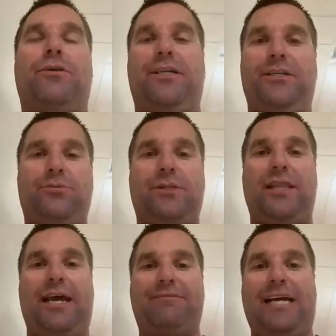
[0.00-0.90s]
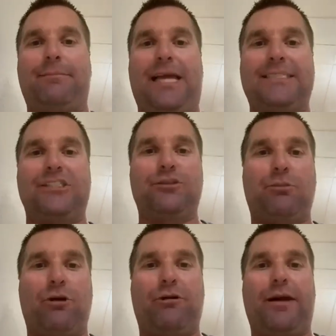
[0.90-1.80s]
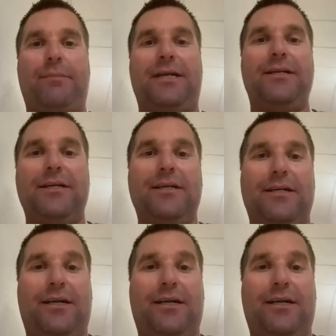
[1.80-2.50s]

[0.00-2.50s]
kids with the lifetime license program. And